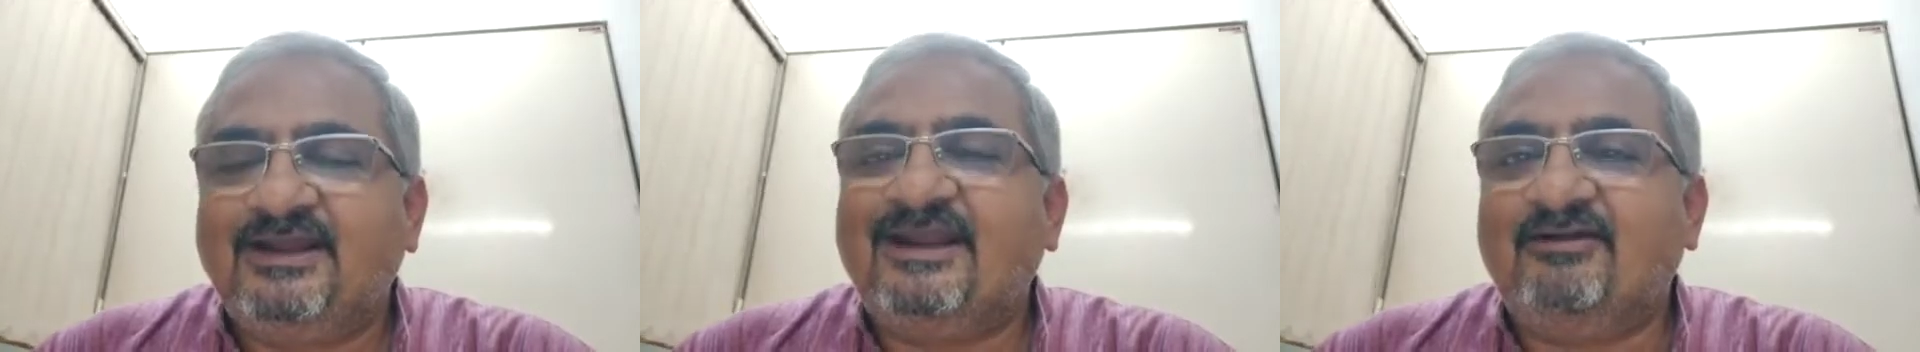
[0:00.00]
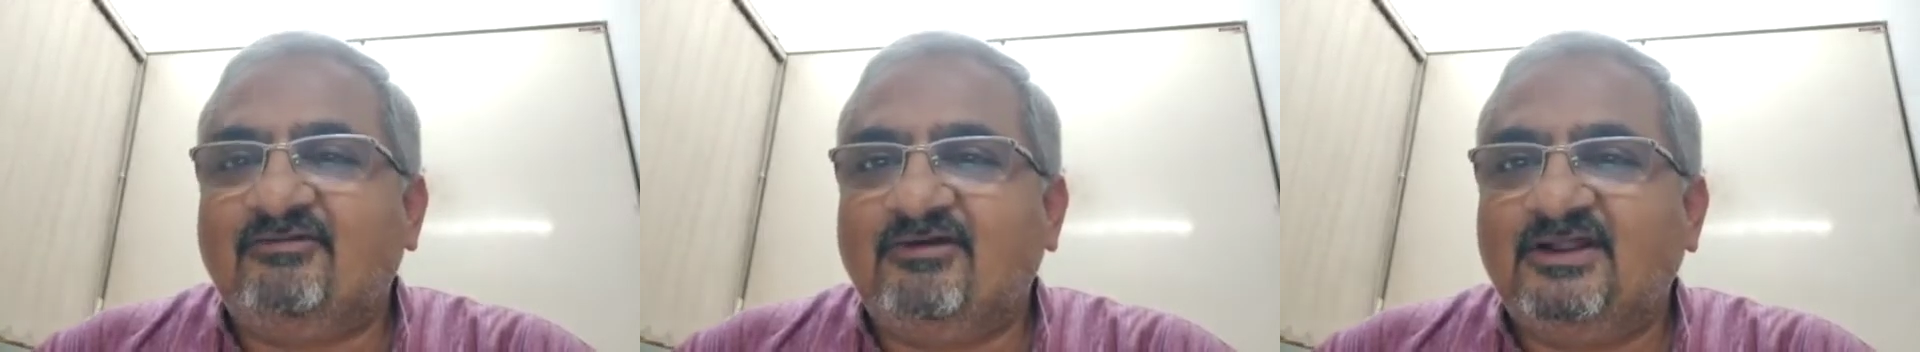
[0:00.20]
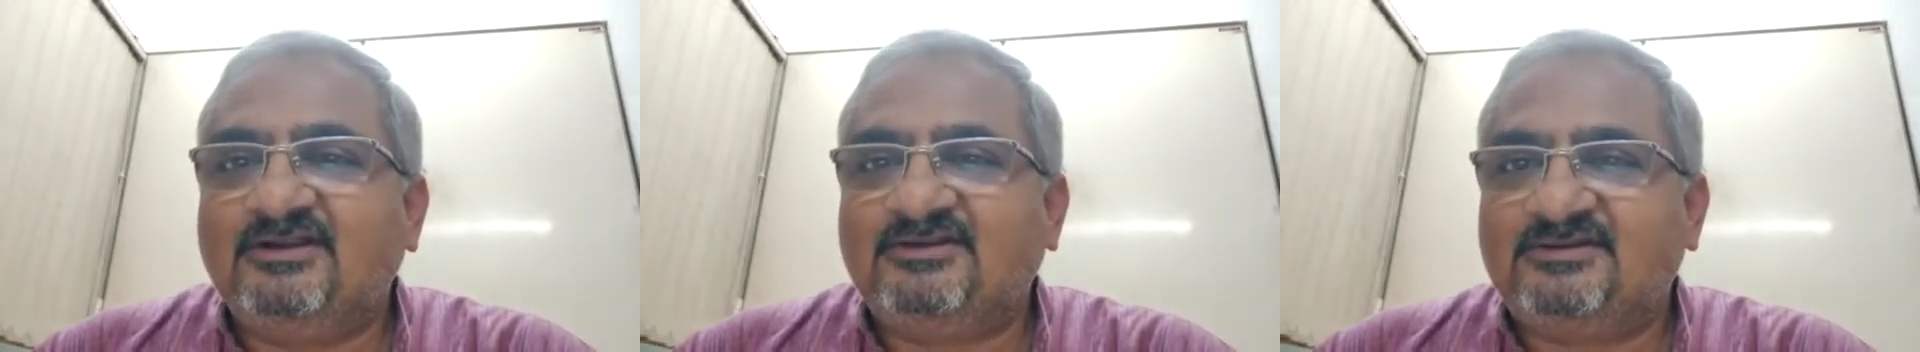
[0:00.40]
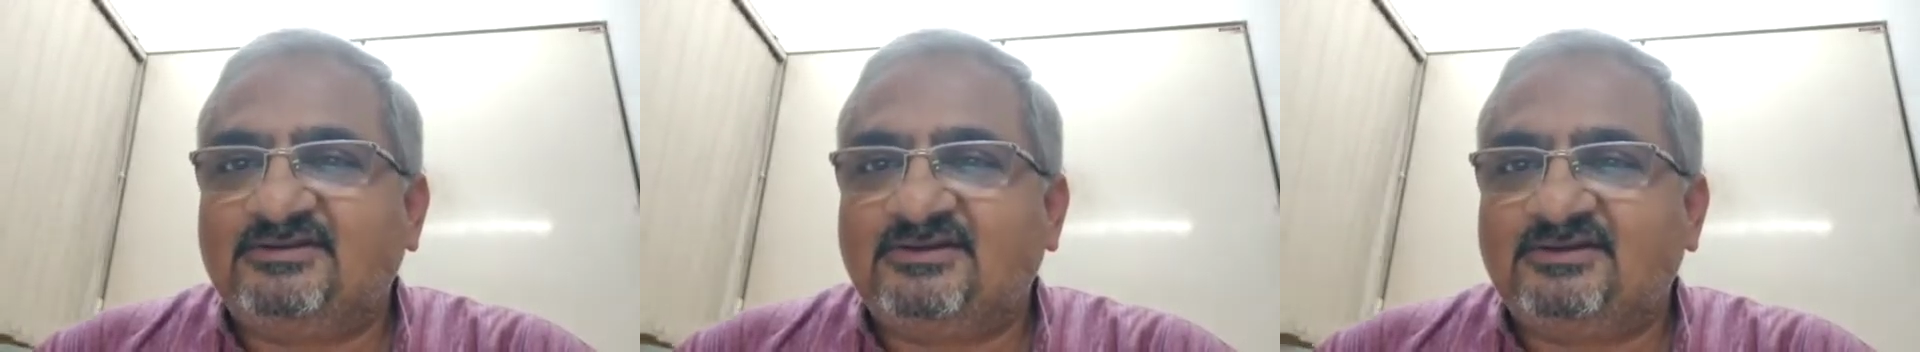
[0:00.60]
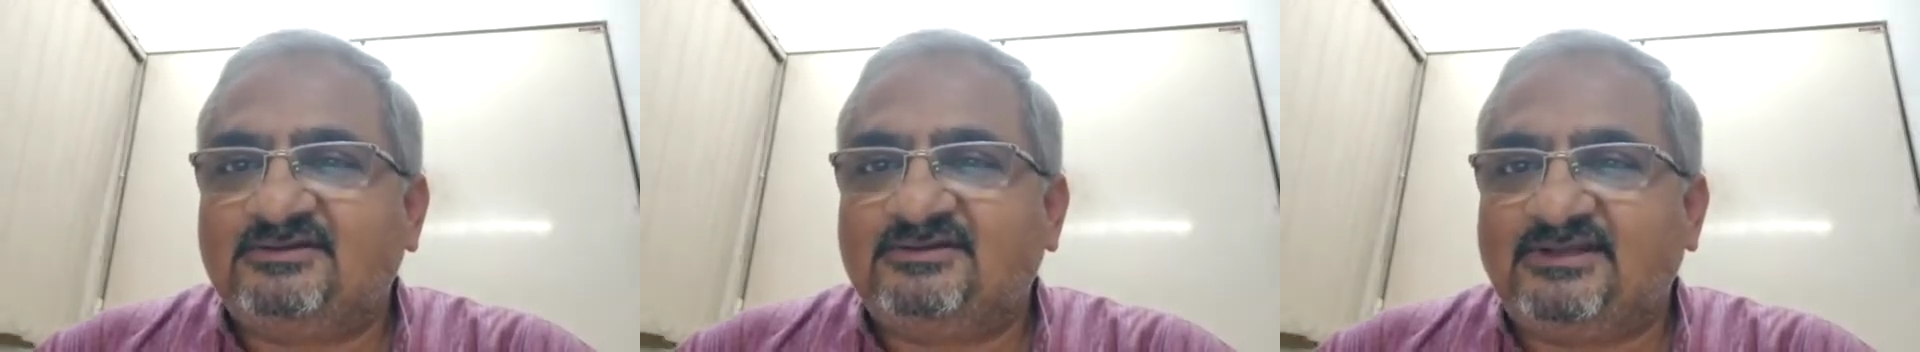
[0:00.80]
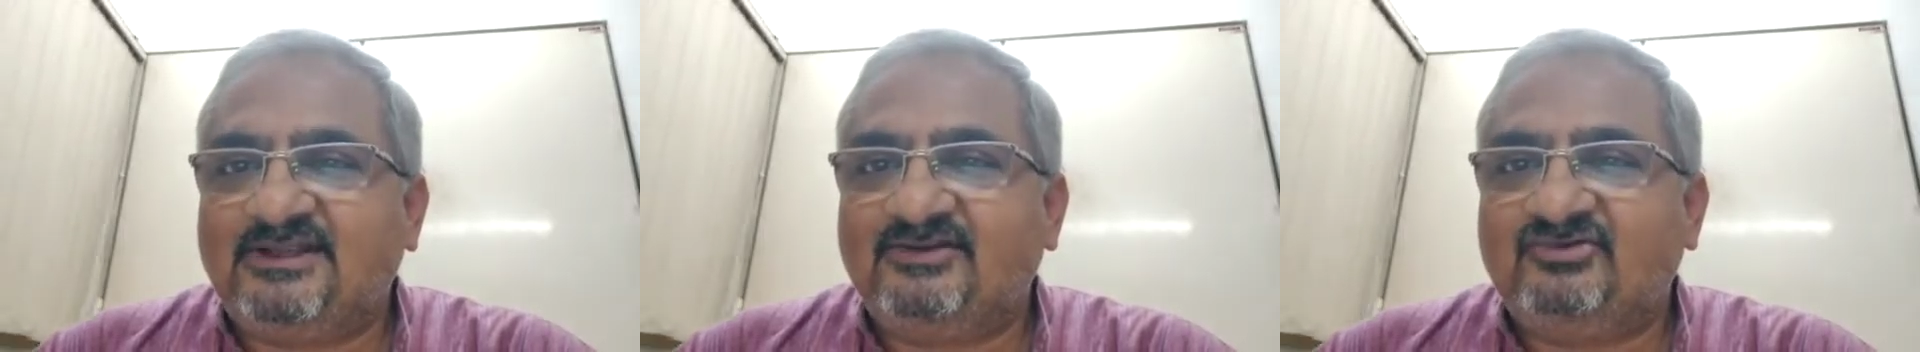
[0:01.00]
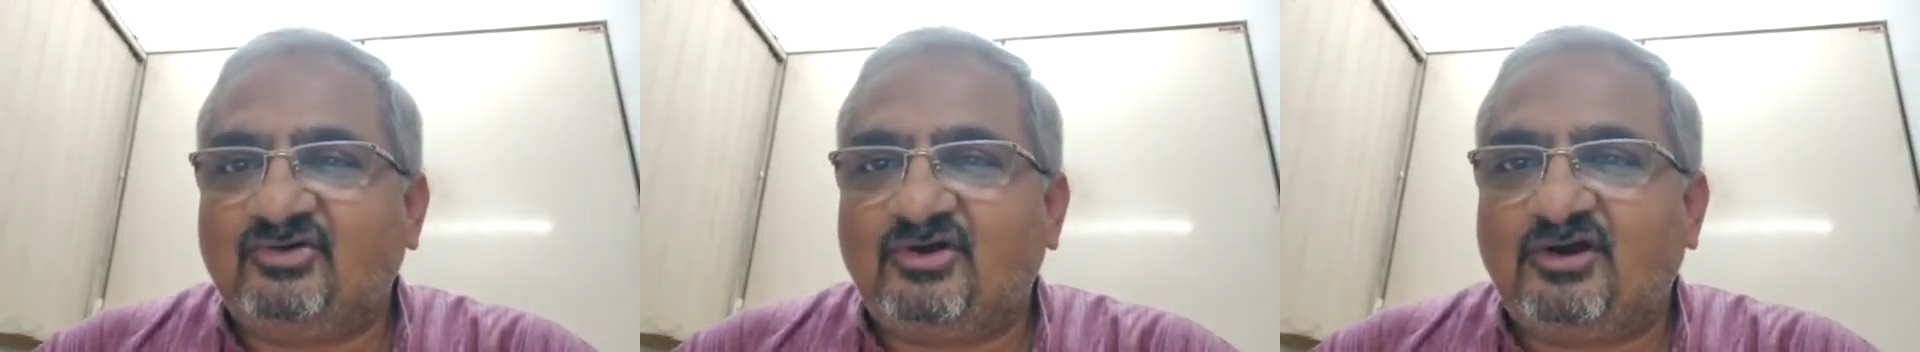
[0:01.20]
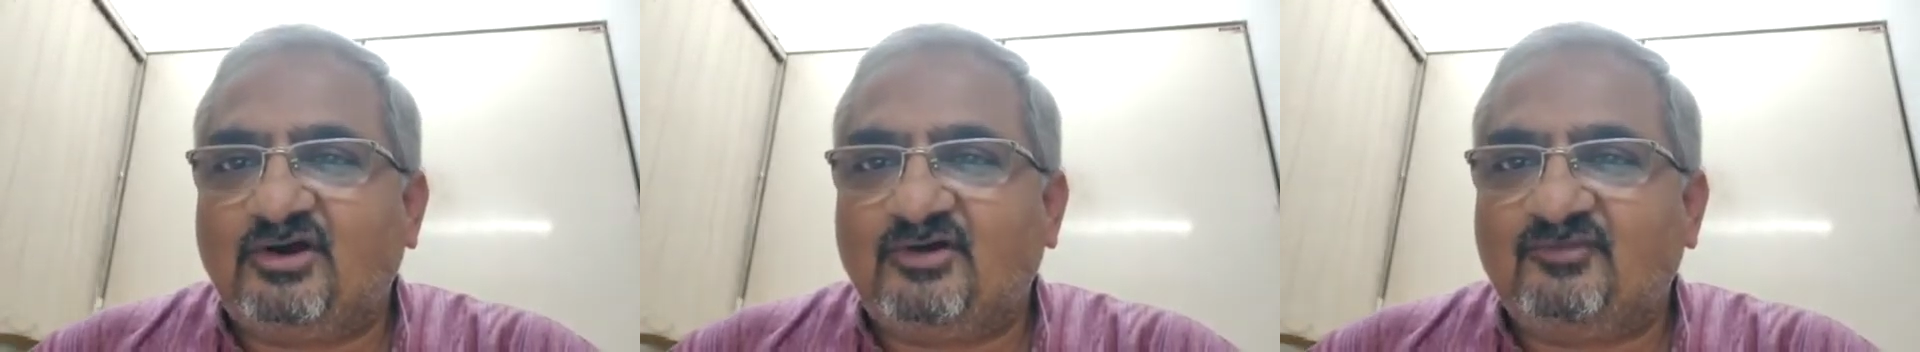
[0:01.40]
advanced stage
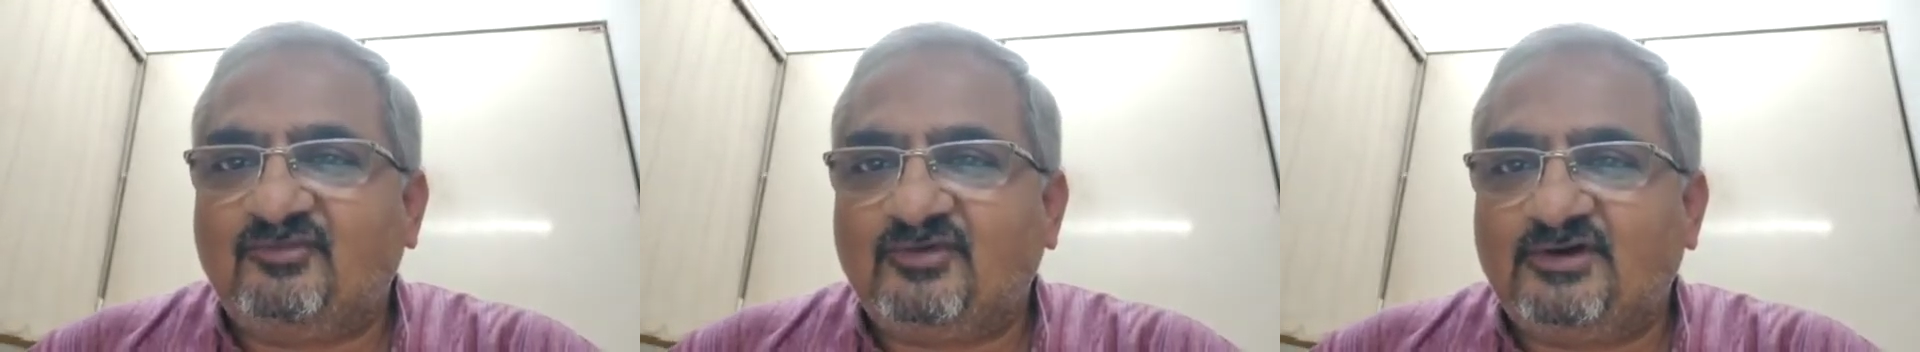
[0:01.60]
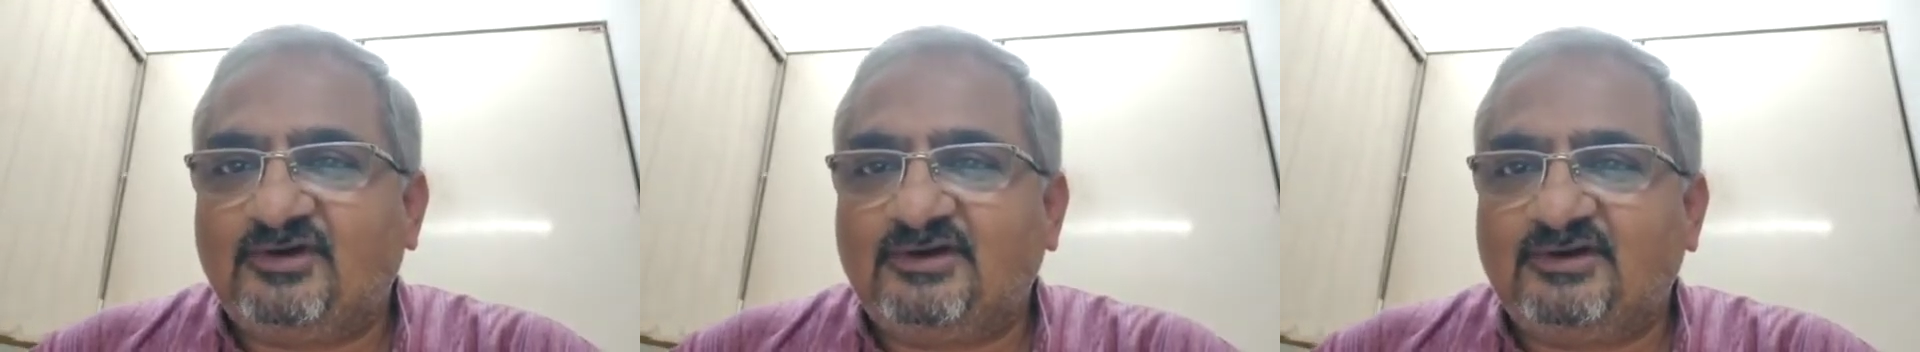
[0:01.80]
of